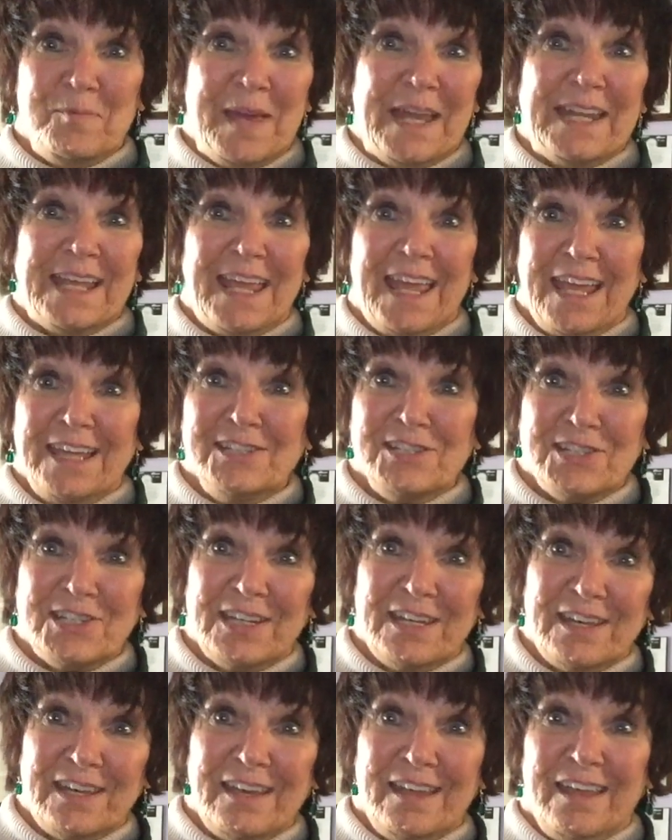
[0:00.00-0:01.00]

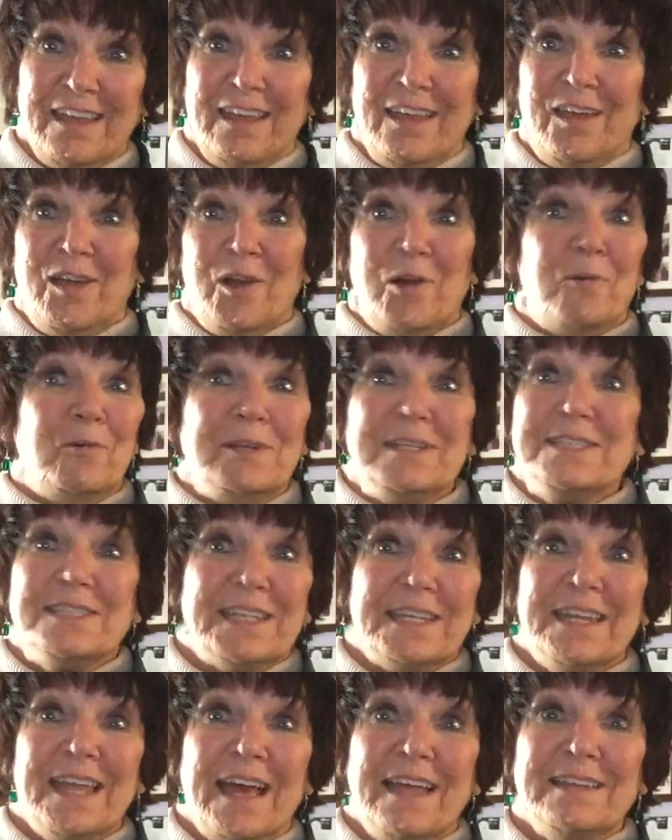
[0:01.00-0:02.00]
medication, which
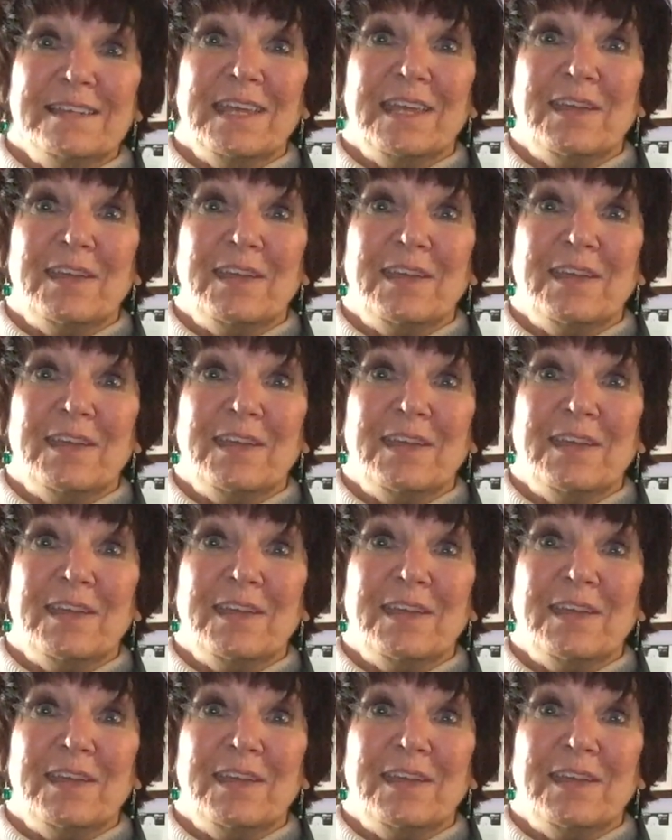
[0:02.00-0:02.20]
did not